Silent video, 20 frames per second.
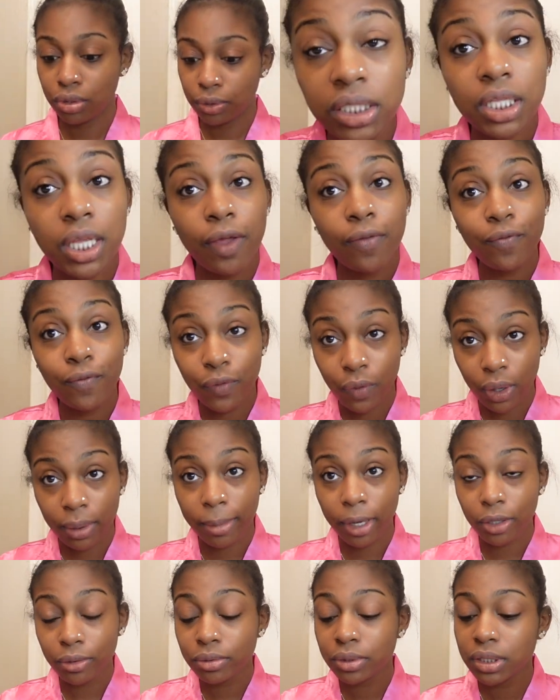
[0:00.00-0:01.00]
First and
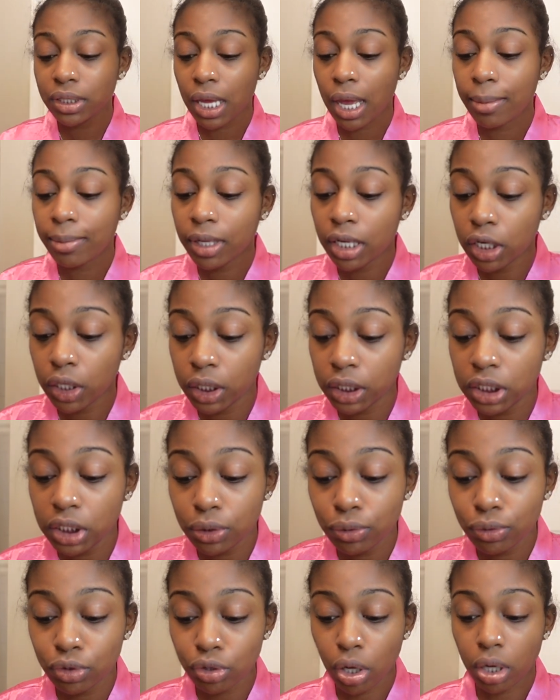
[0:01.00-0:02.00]
foremost, I'm going
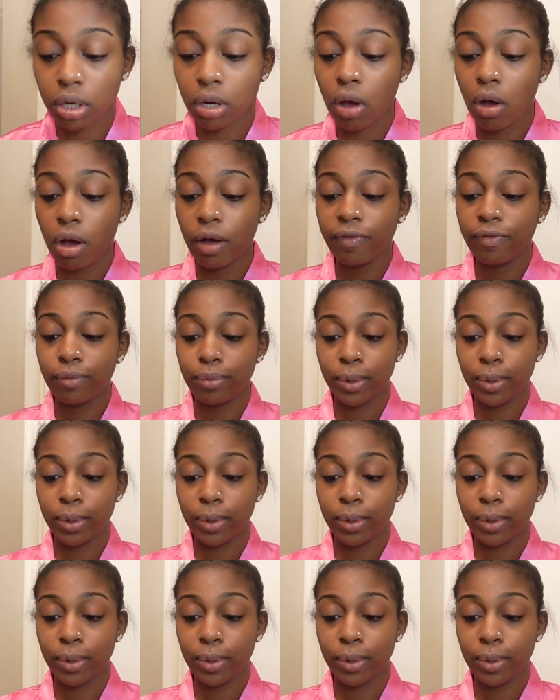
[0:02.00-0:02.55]
to start off